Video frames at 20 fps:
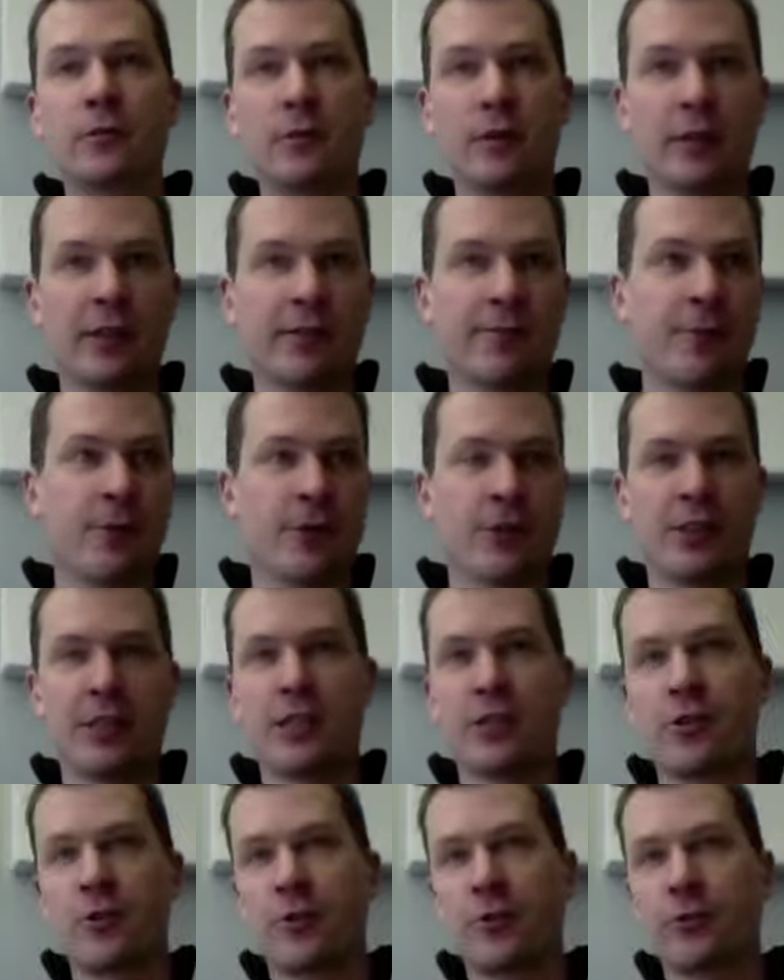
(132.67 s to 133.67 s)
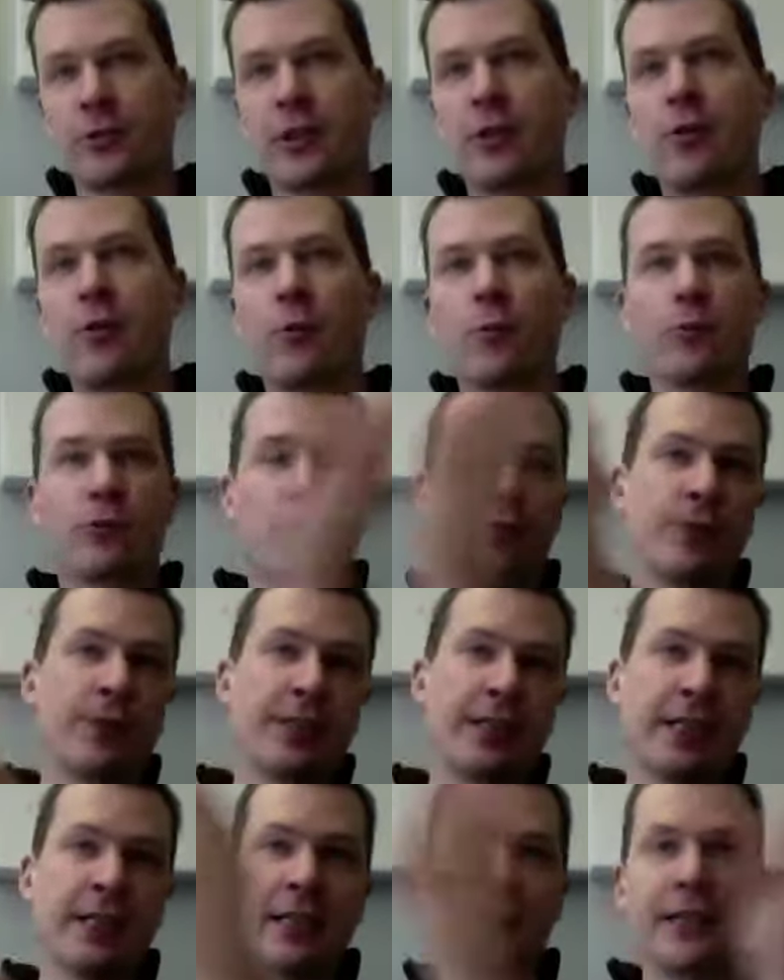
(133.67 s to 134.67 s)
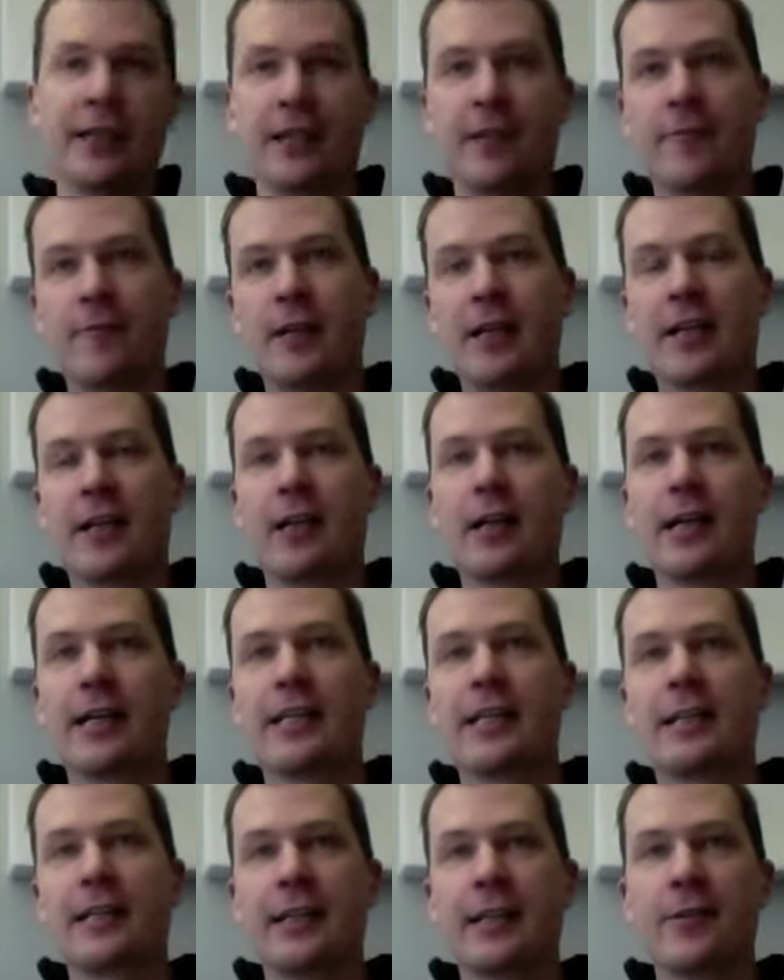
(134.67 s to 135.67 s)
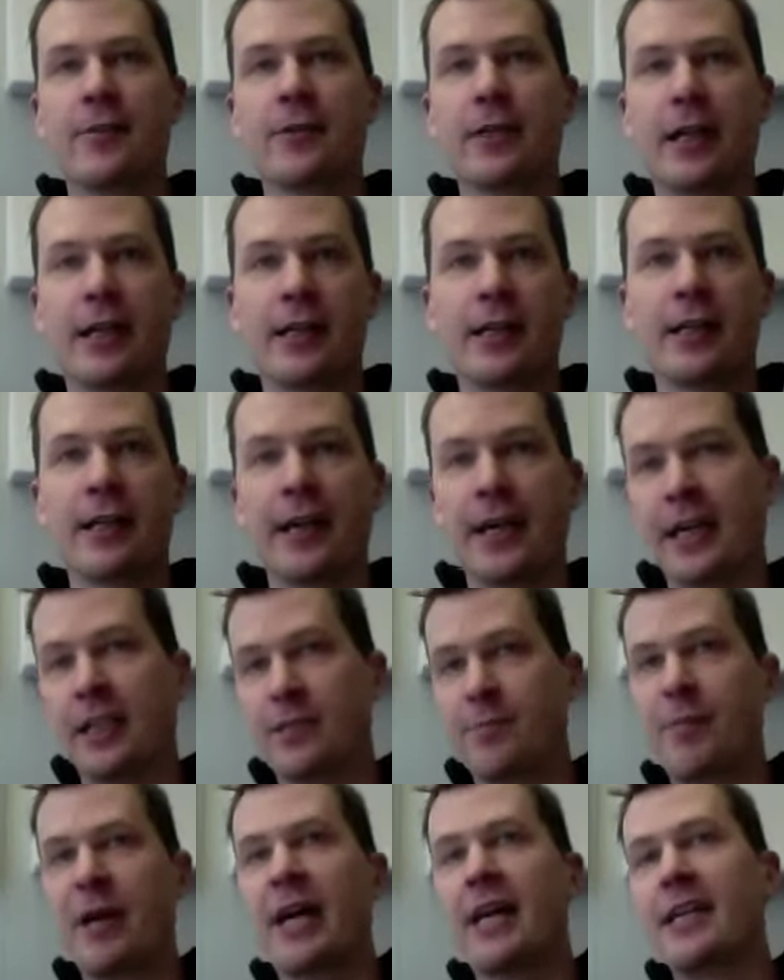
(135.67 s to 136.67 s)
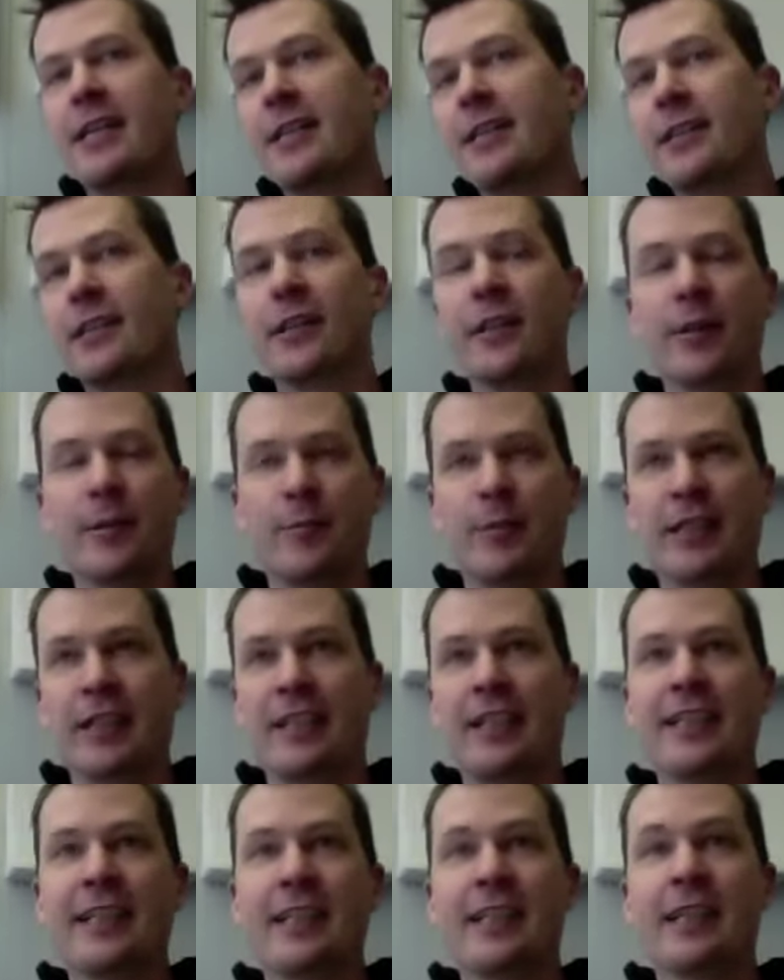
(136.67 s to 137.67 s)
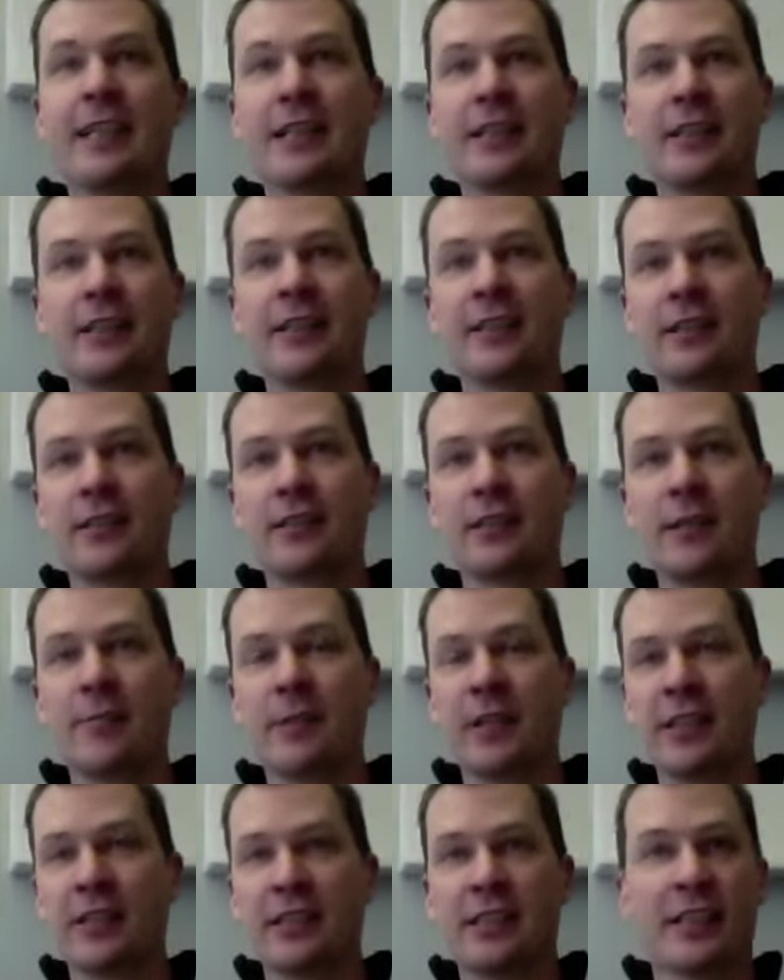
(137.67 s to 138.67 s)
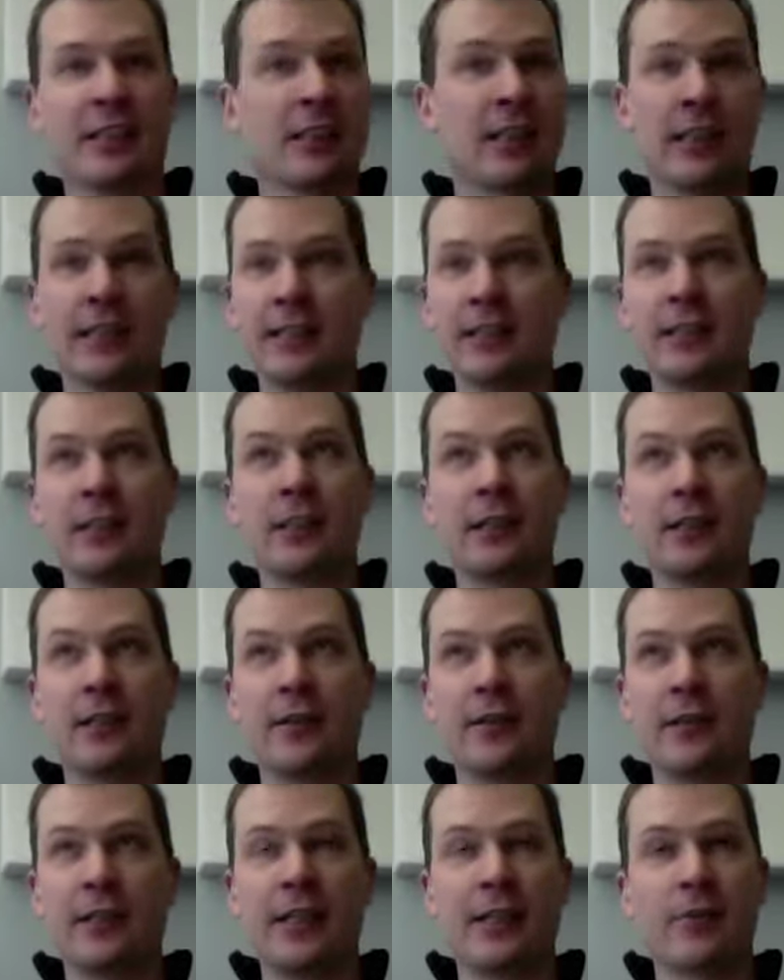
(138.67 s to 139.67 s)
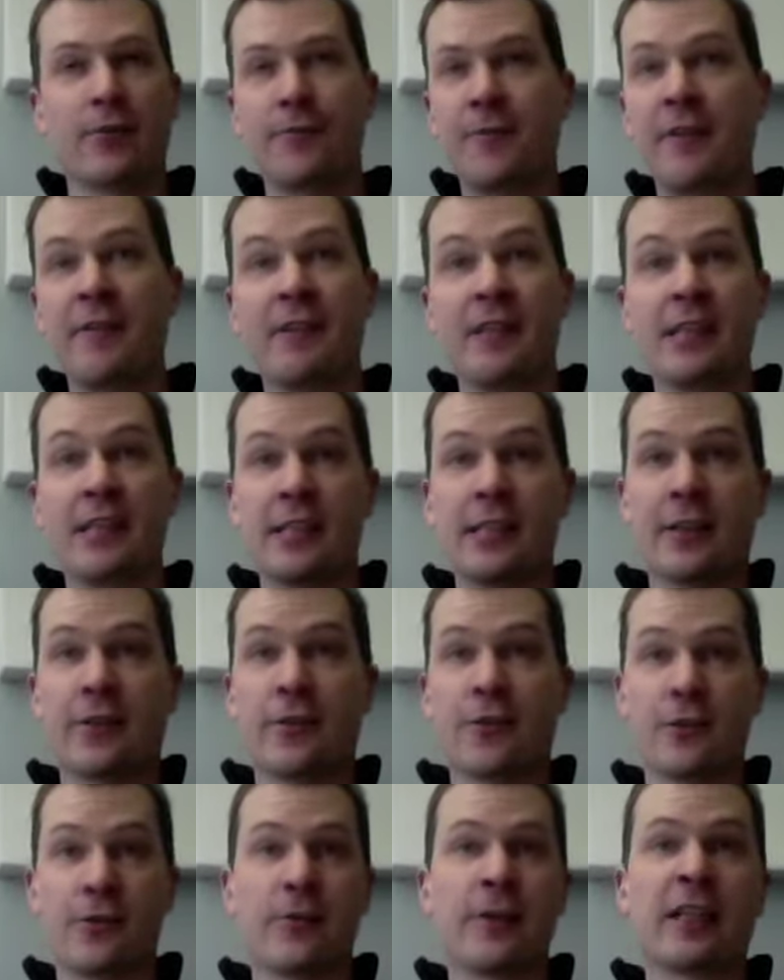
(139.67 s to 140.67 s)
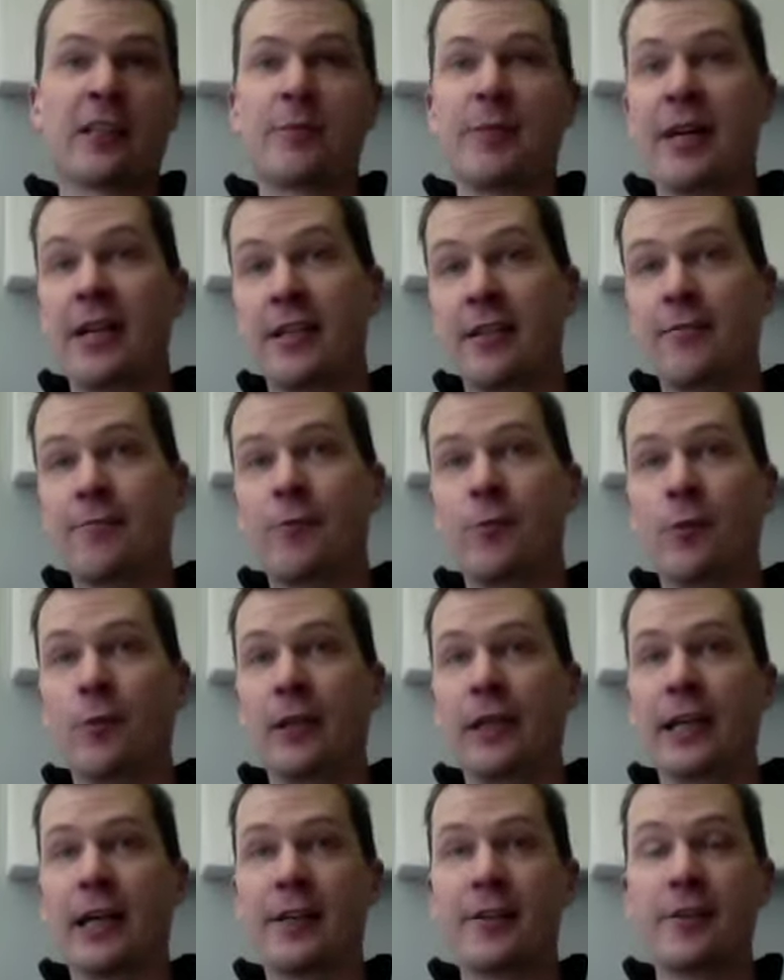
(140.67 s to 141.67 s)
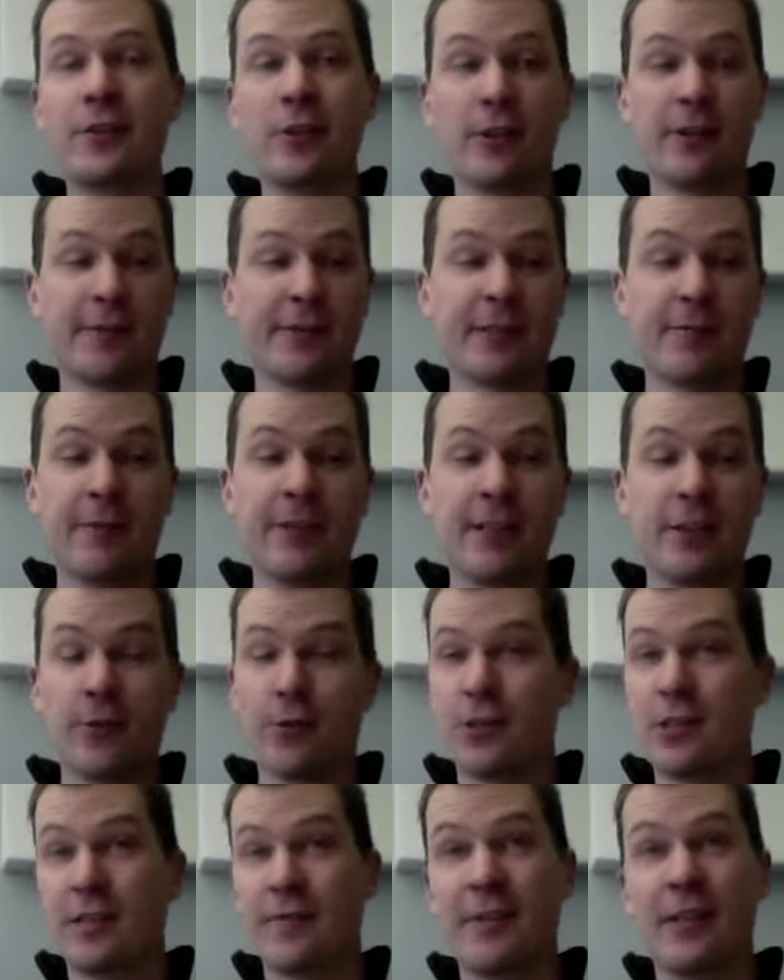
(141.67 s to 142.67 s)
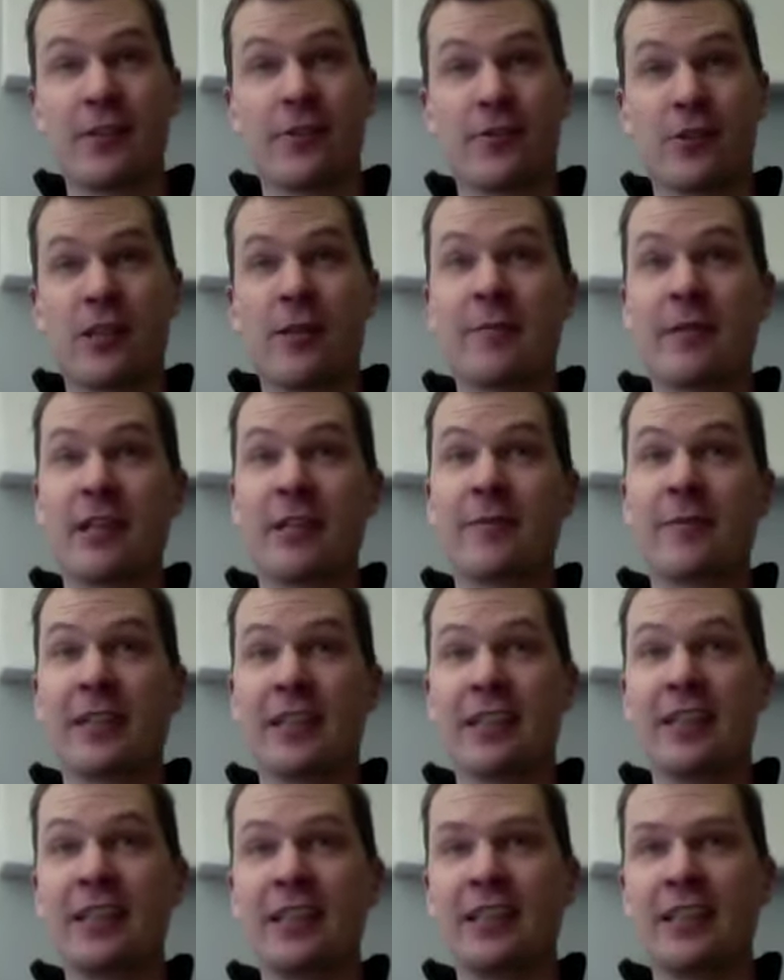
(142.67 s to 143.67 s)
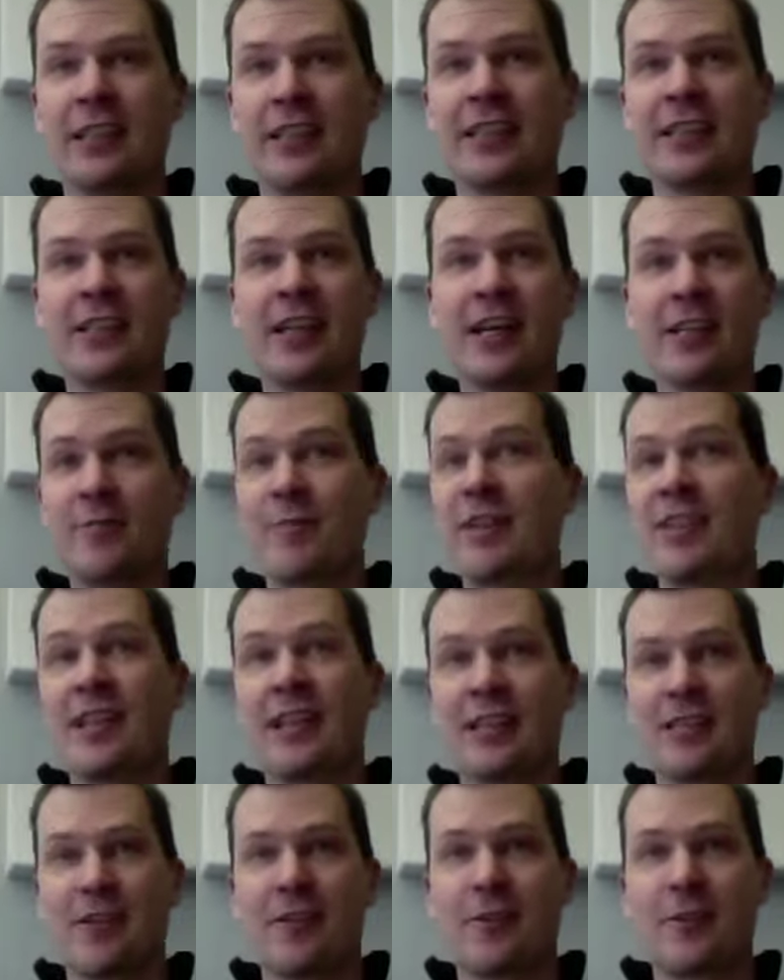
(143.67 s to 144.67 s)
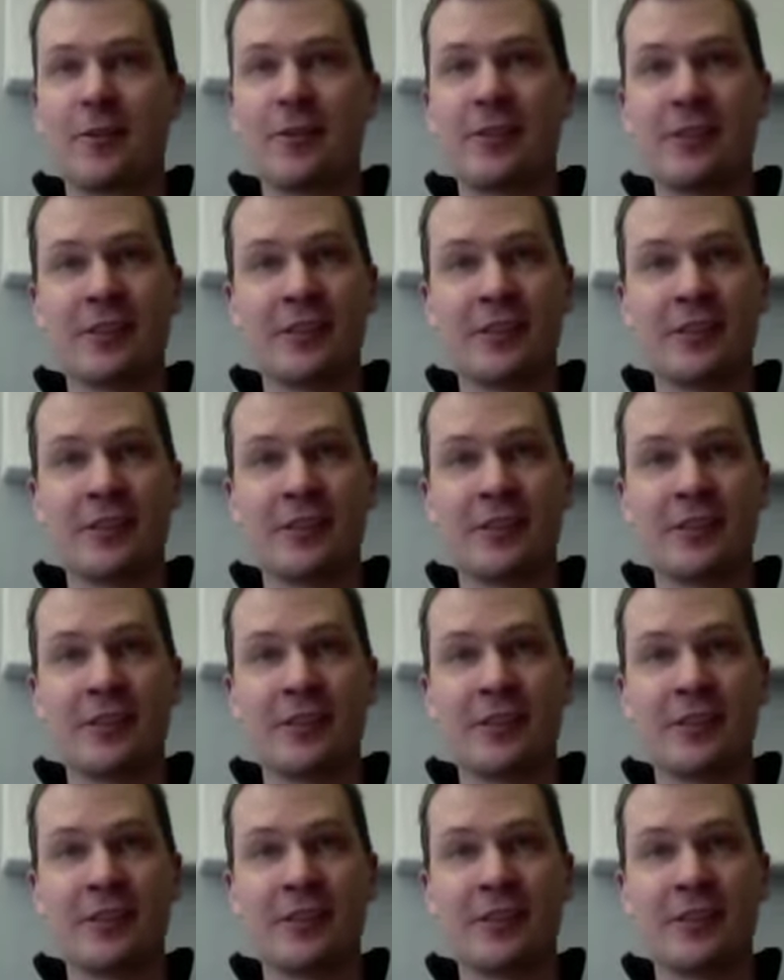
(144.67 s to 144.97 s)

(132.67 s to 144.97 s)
it first just shows the whole suite in one line, and then you can expand it by clicking it. It sometimes takes like 10 to 15 seconds to expand it fully. I don't know if it's Windows 7 or something, but it can't be that slow.